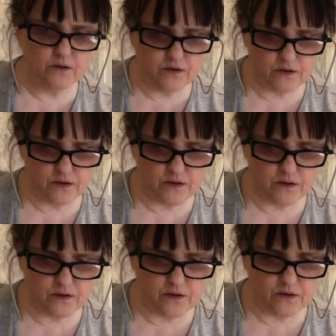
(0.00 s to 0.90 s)

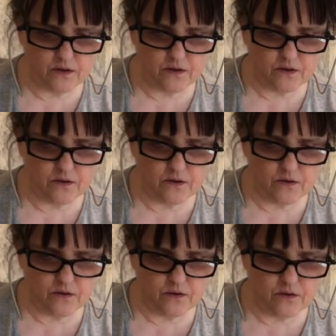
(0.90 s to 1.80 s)

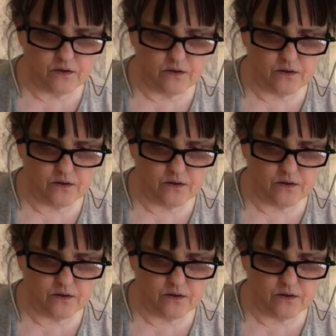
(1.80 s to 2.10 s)
(no one is talking)